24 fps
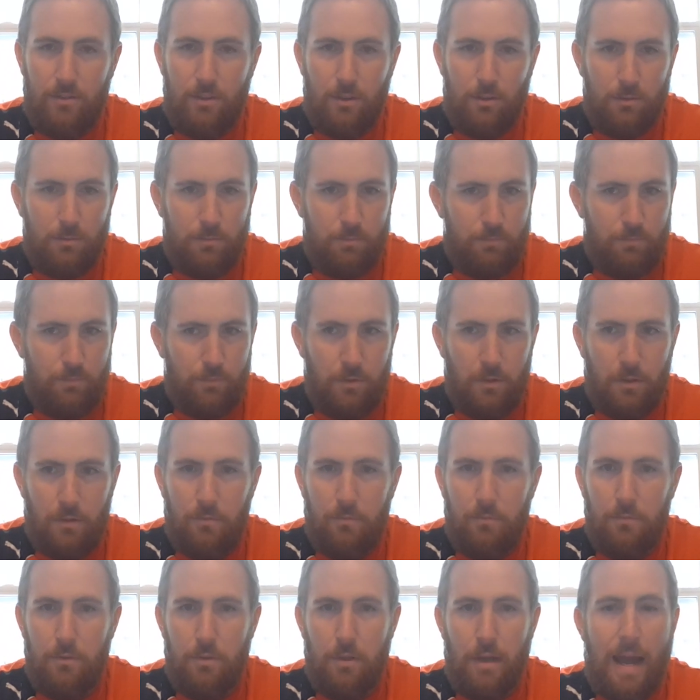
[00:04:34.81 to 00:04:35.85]
So
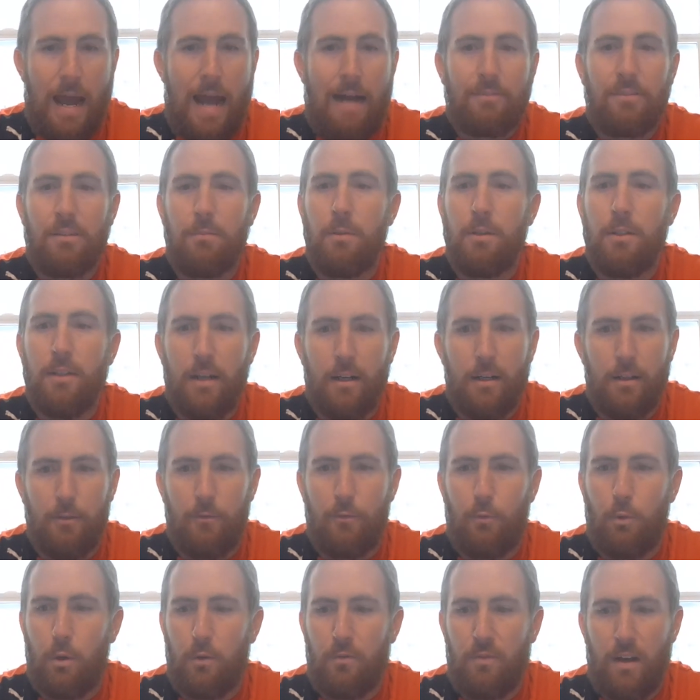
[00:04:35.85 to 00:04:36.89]
you have to be done in the
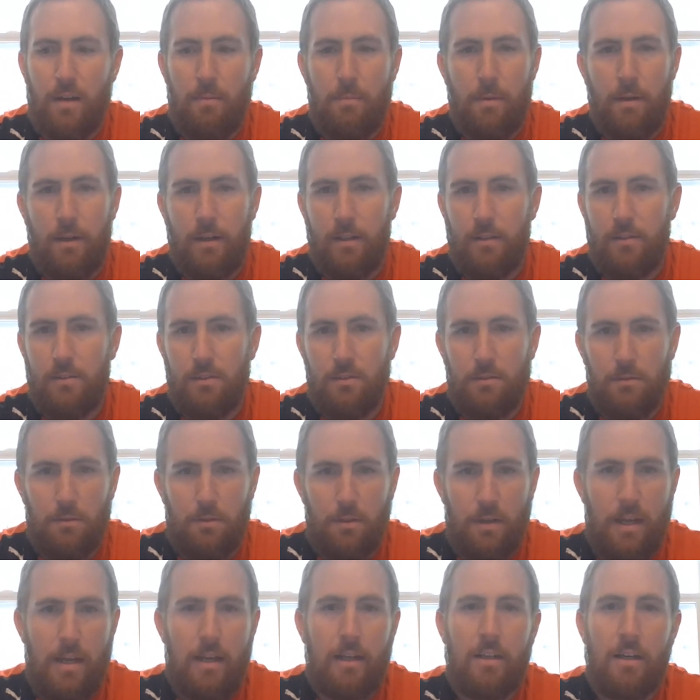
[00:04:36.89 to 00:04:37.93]
45 minutes. You
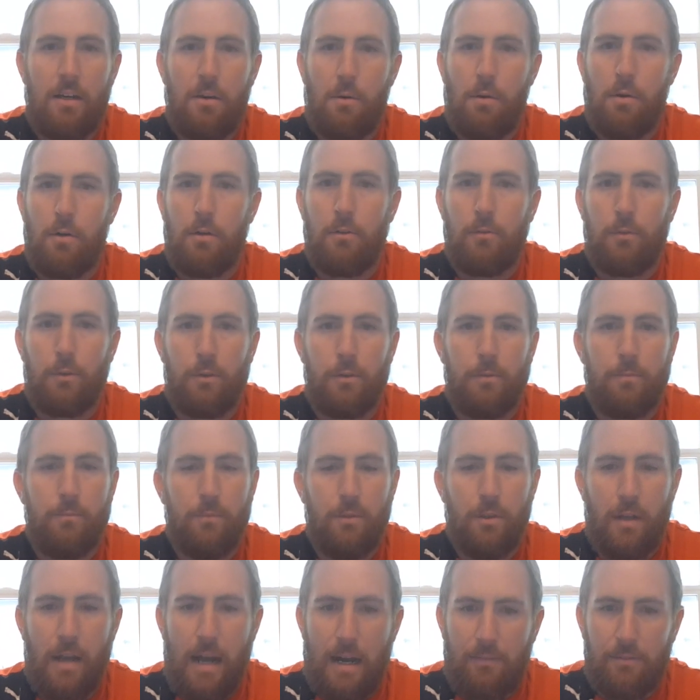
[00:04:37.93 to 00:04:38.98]
can't go over.
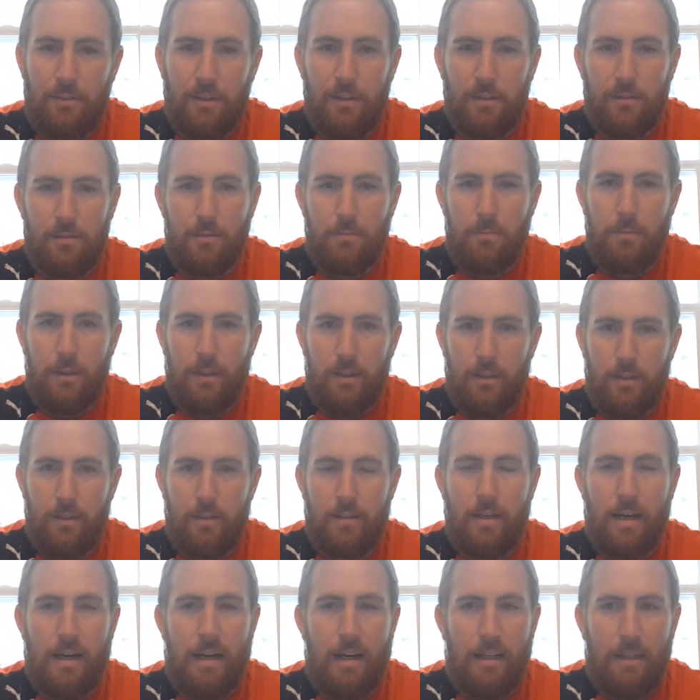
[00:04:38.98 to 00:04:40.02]
You have to get it submitted in
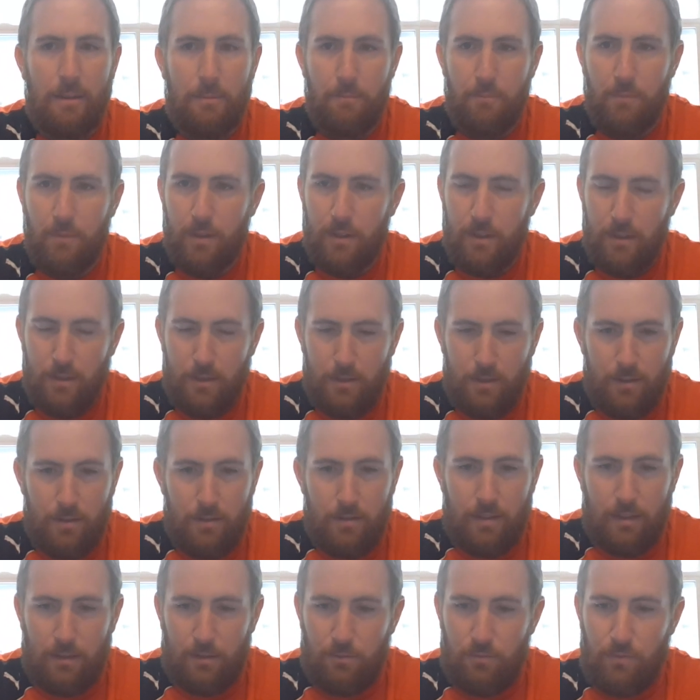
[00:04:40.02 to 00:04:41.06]
time.
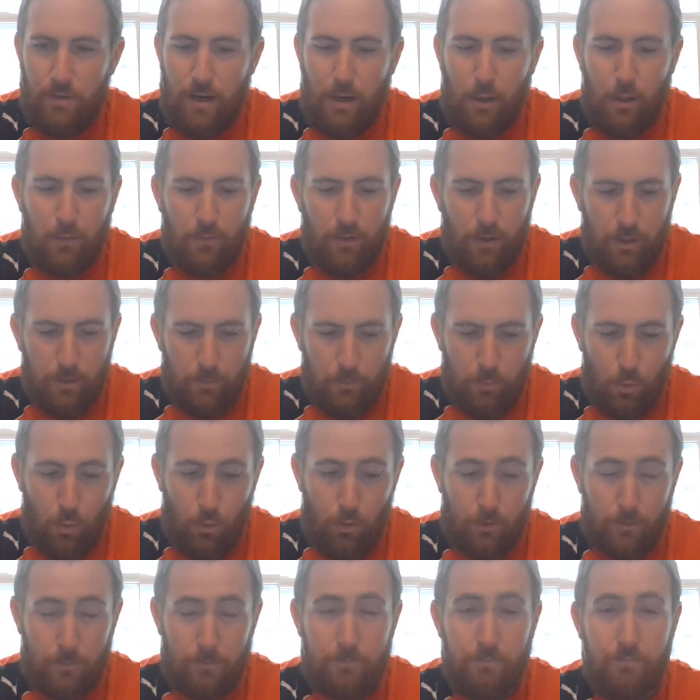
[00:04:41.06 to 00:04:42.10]
That's very, very
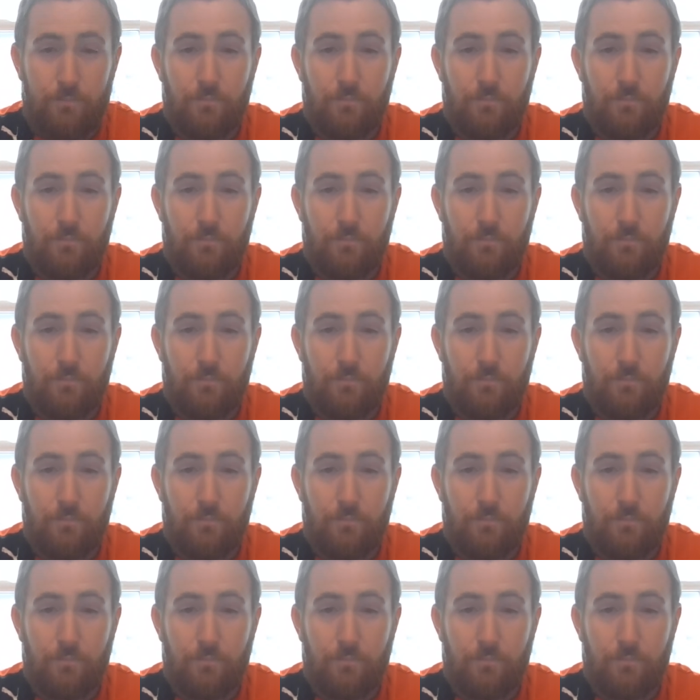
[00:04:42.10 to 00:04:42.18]
important.